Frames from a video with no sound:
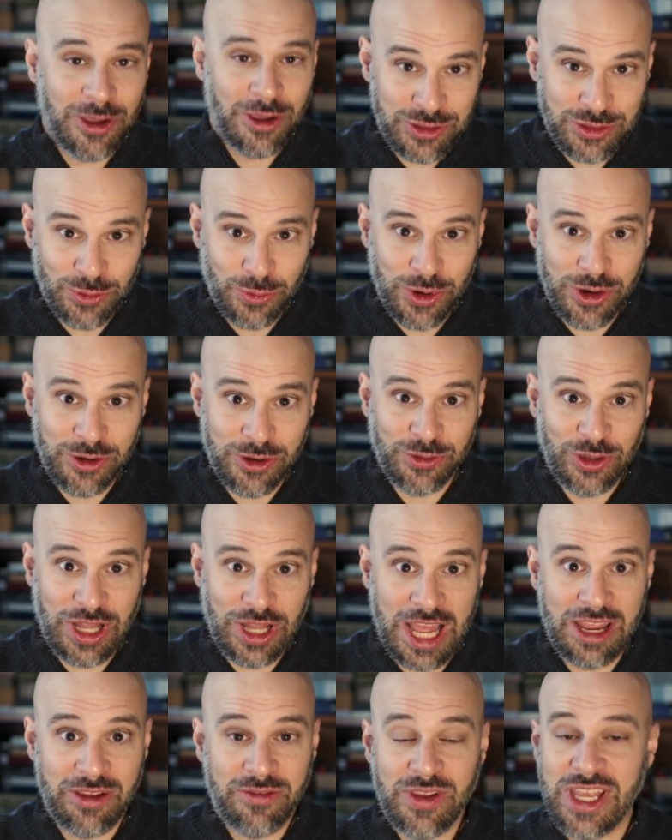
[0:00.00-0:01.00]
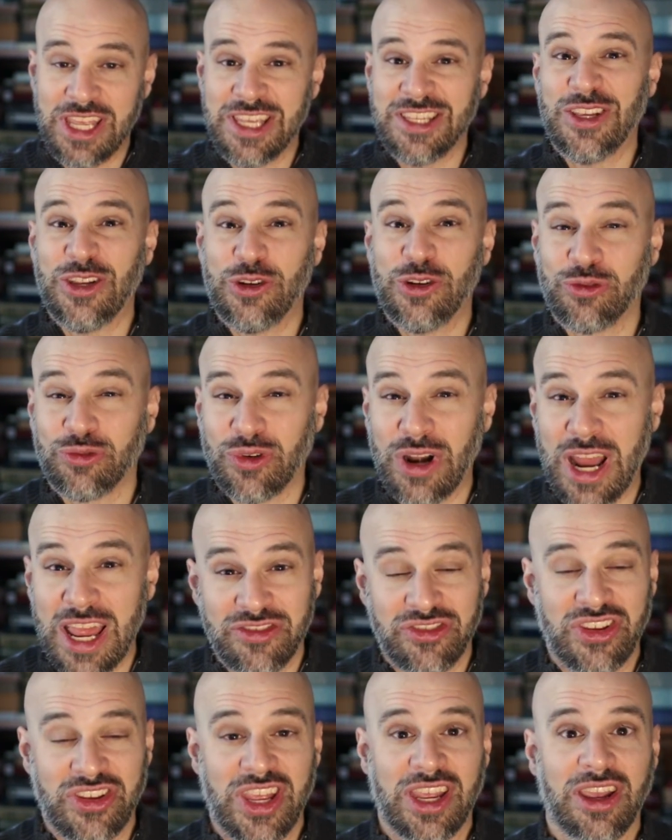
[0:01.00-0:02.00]
It's a Wonderful Life, is
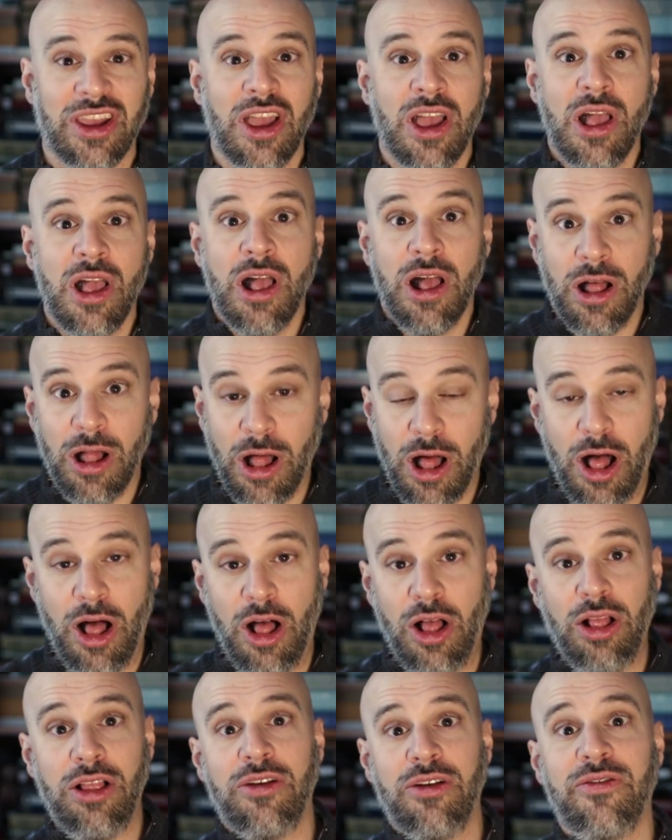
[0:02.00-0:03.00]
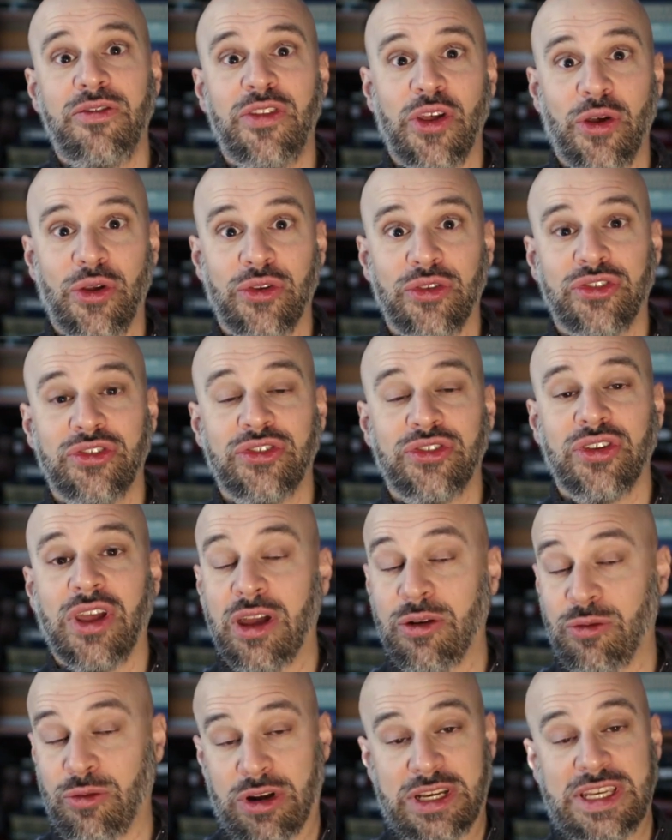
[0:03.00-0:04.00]
addressing all of those,
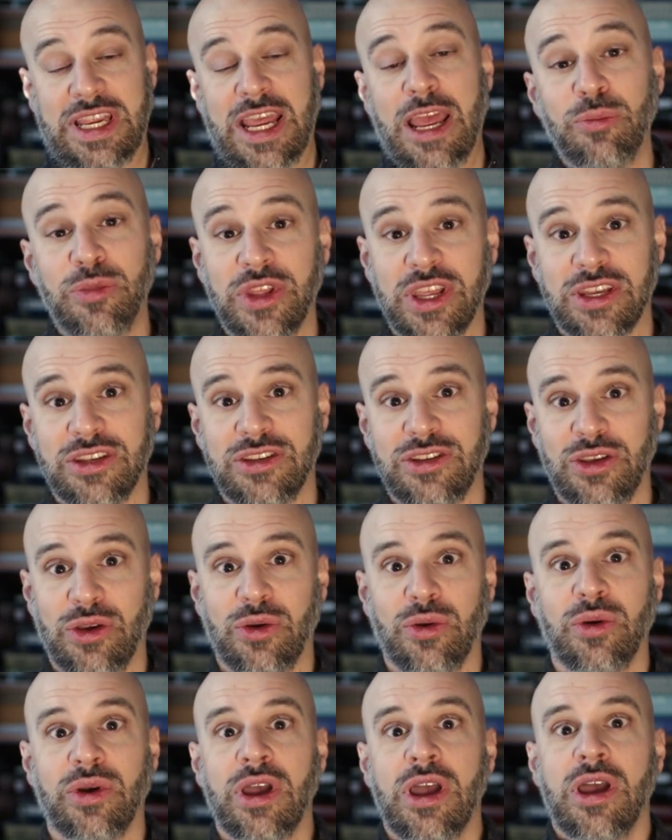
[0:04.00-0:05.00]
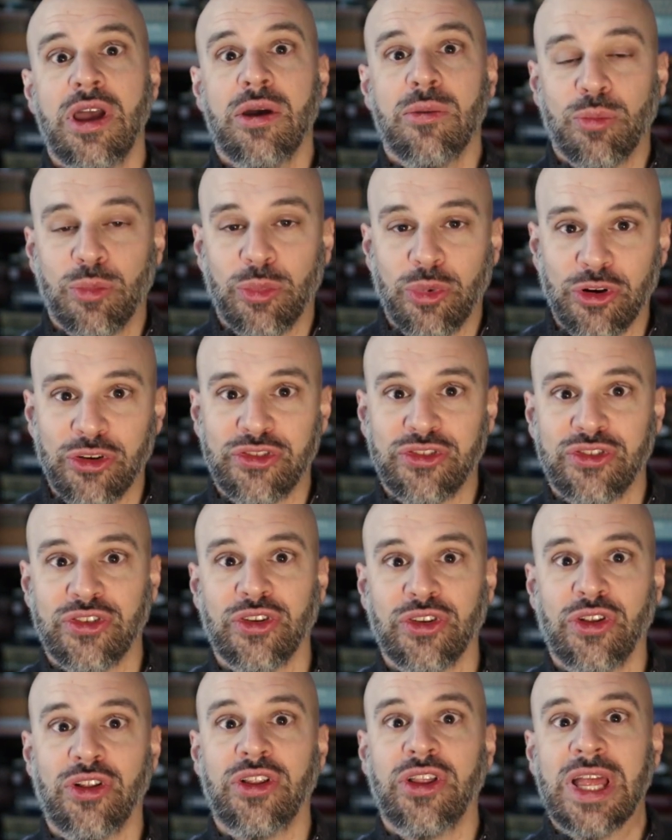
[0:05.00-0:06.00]
or attempting to,
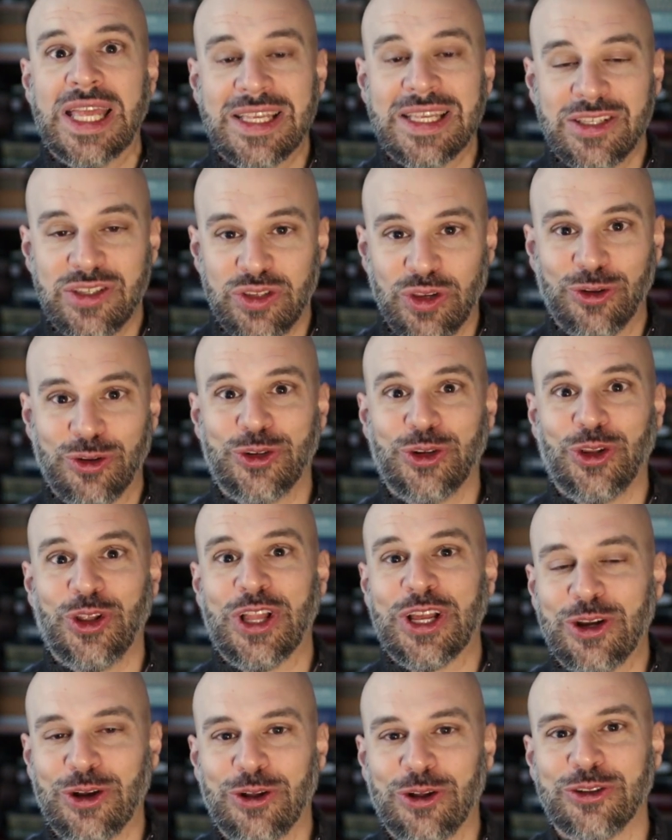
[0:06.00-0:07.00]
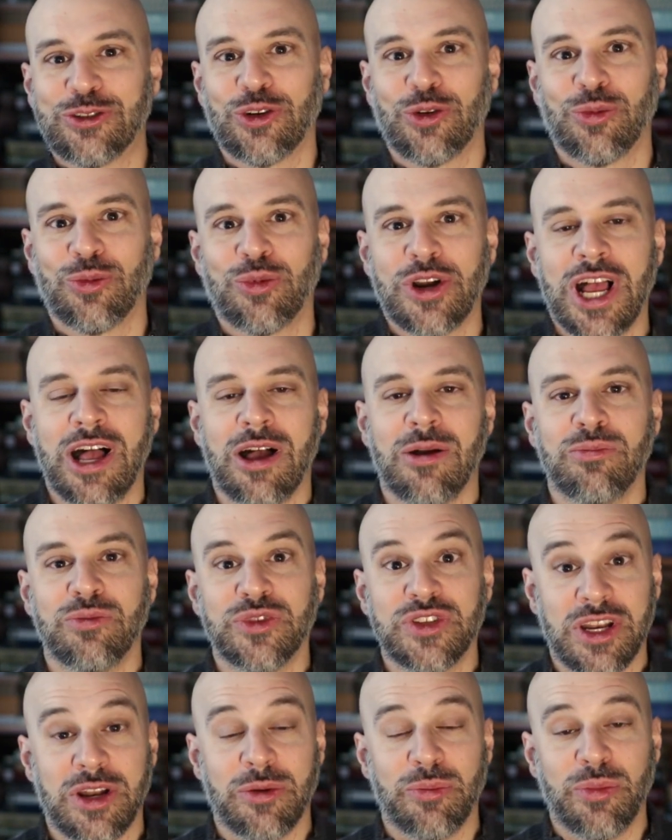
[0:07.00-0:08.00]
personal, social, and cultural
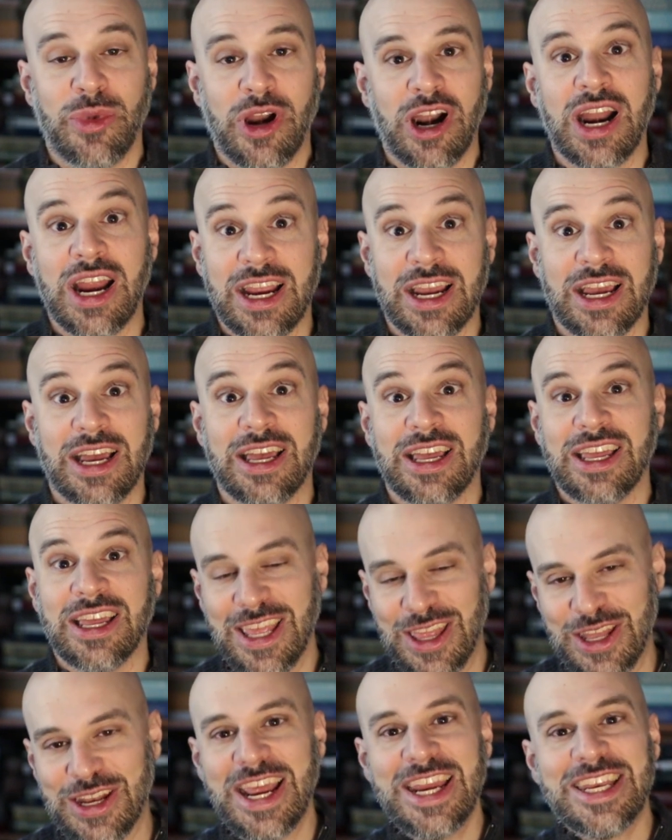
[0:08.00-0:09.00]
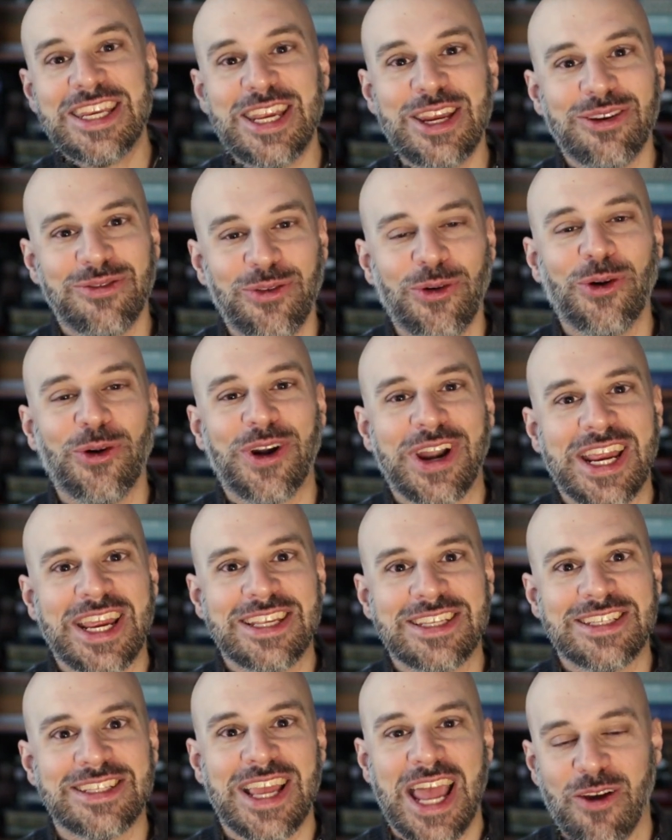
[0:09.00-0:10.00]
problems in America in the
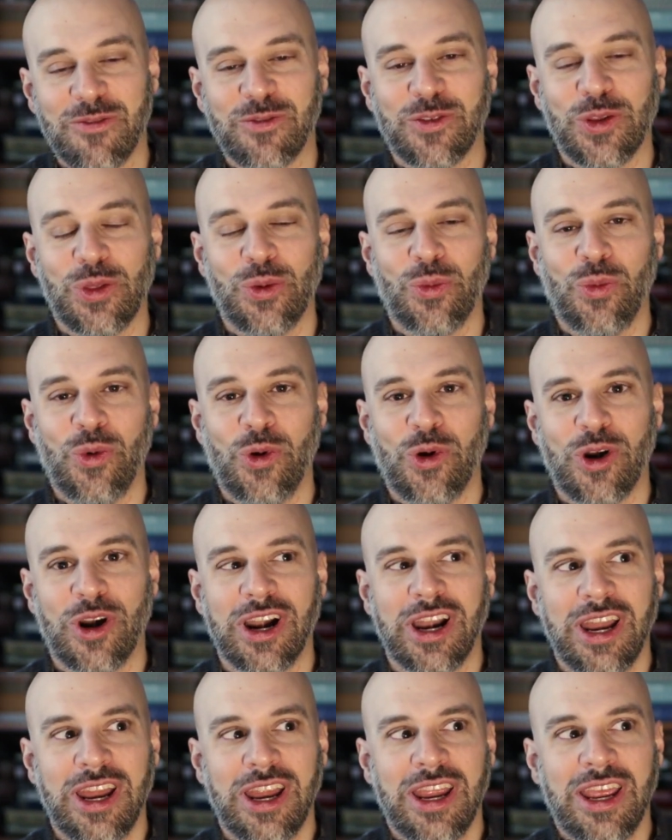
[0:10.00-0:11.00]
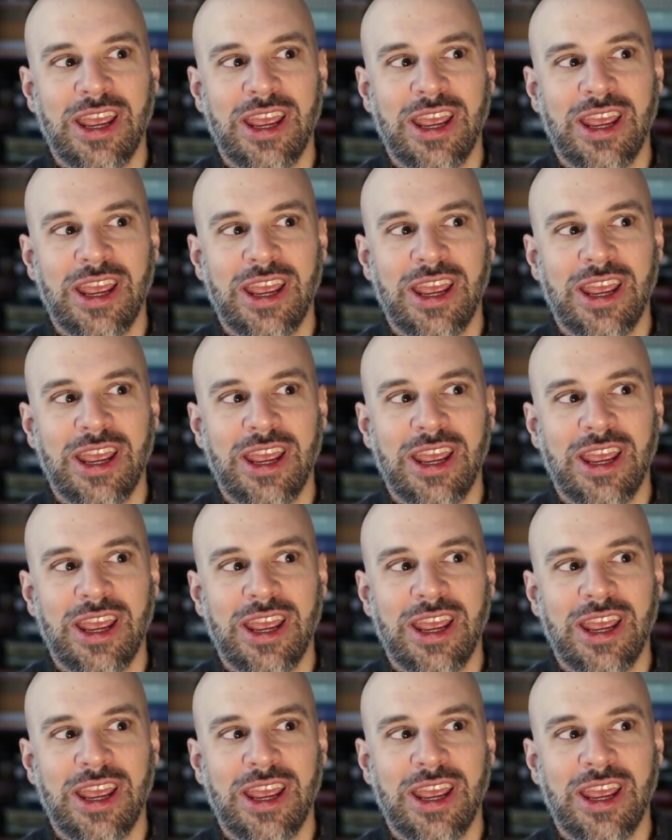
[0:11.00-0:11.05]
1940s after the war.